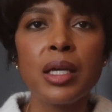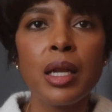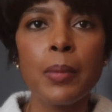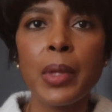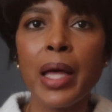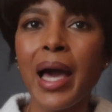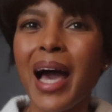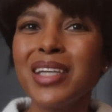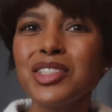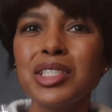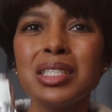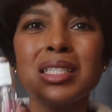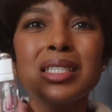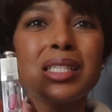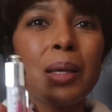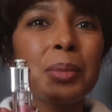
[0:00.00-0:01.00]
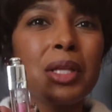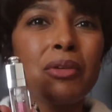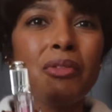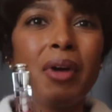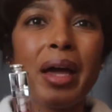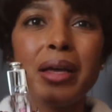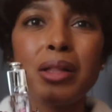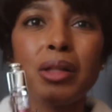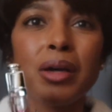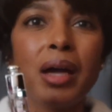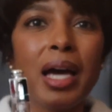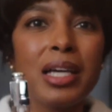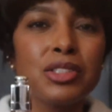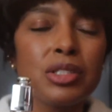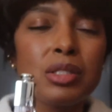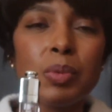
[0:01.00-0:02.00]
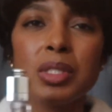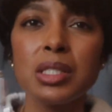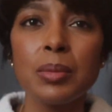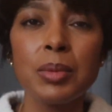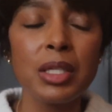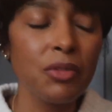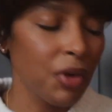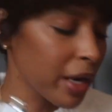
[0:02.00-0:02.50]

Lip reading: And I'm like, I just need something regular. I just want something